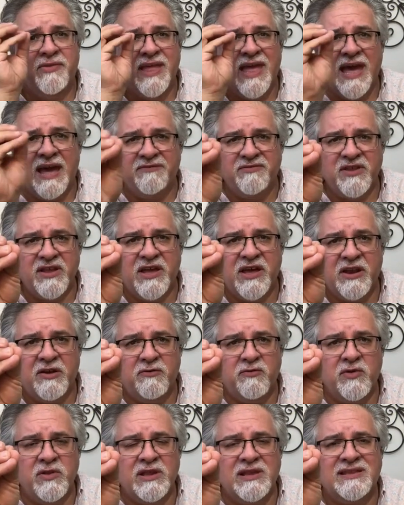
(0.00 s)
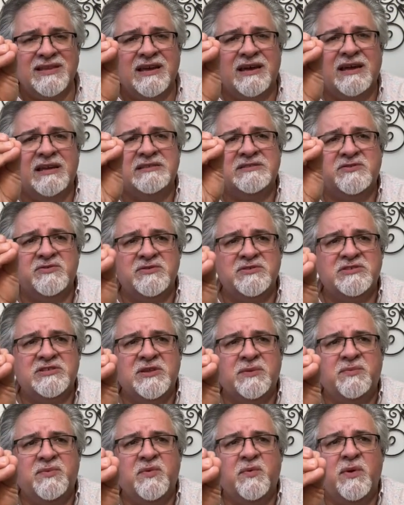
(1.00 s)
They have to cut it really tight so it
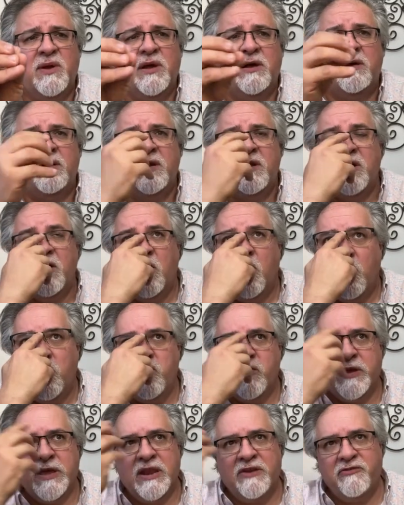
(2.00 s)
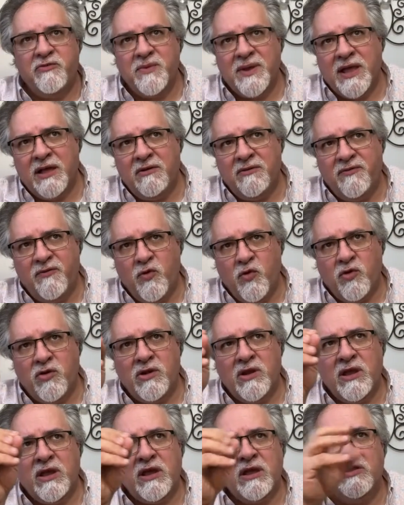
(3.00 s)
ships well. Or you get it from
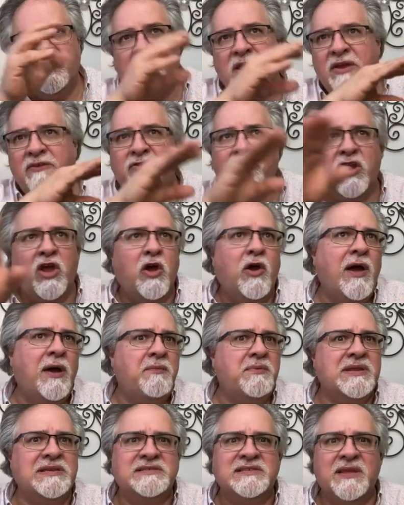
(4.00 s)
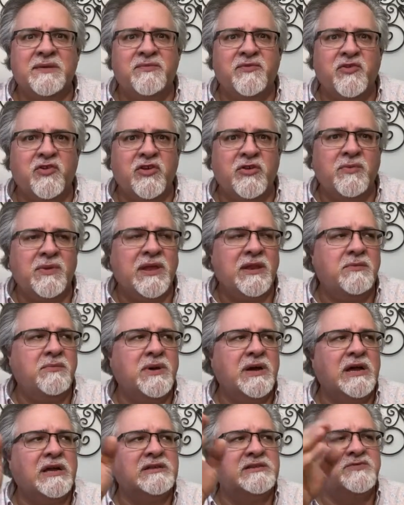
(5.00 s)
California and you never know how many stems are going to be in a
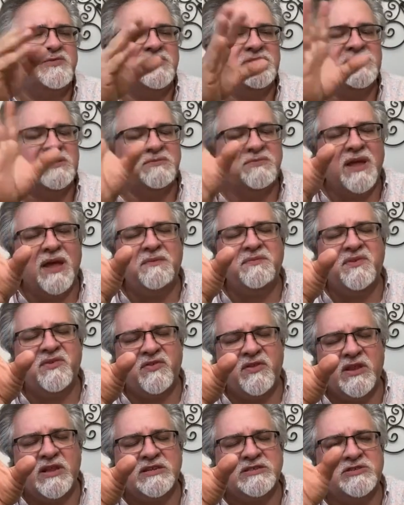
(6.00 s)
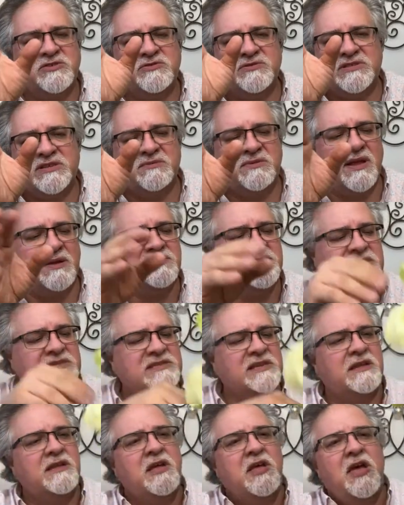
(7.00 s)
bunch, which sometimes is an issue and sometimes
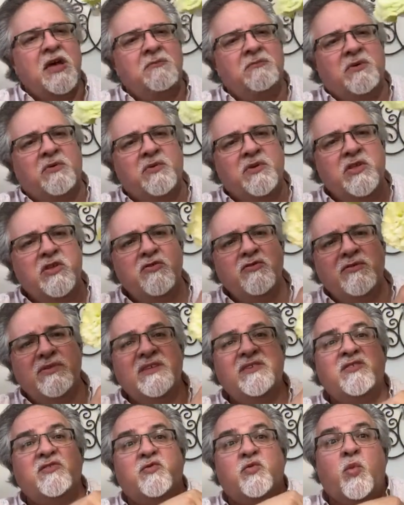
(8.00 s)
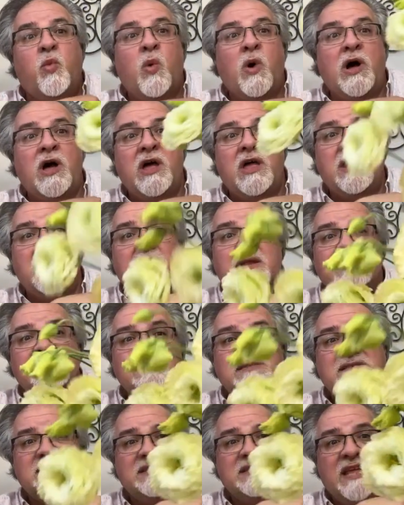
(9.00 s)
isn't. But this is one
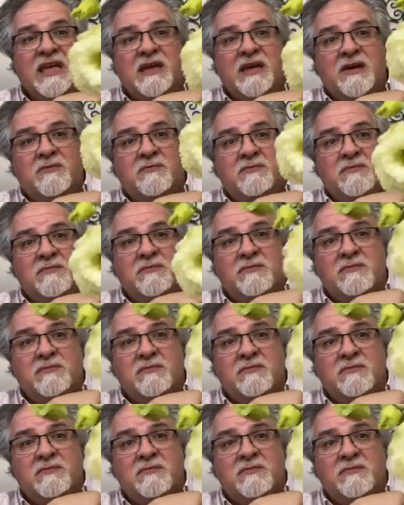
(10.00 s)
stem.